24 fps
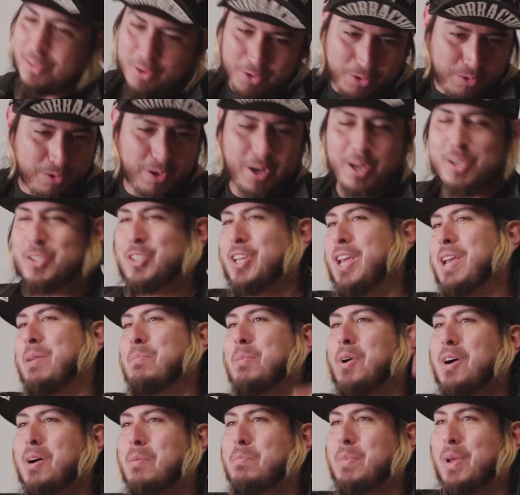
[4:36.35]
The garage
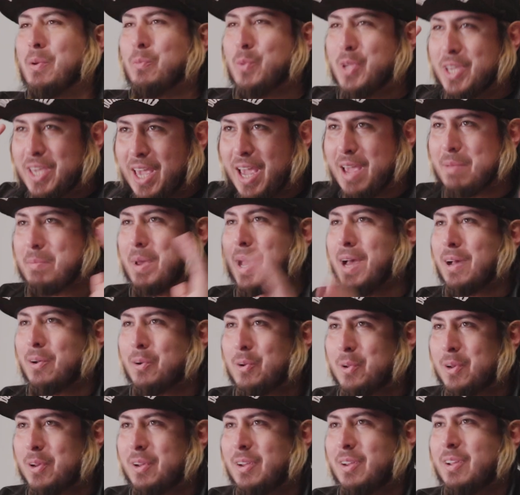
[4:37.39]
came up and we came
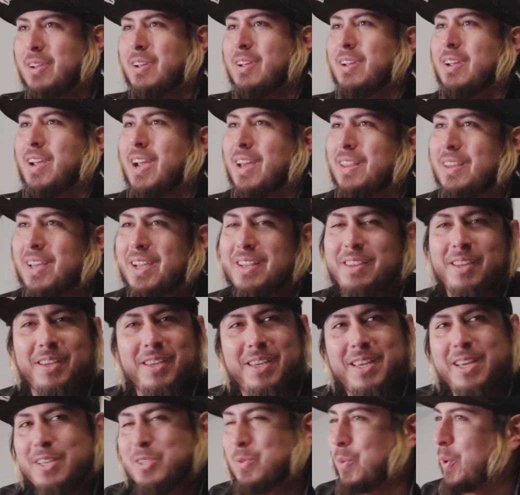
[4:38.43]
out, and like the
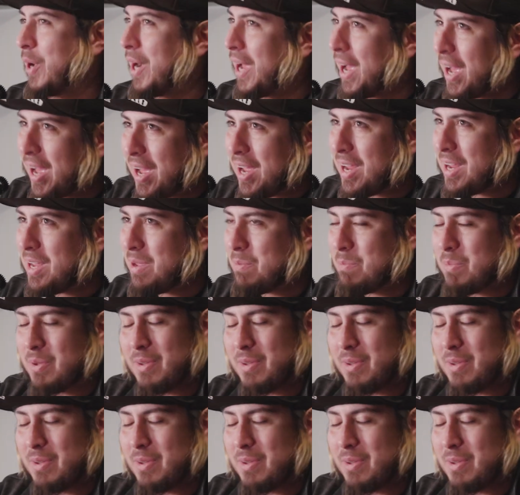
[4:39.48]
kids were hyped.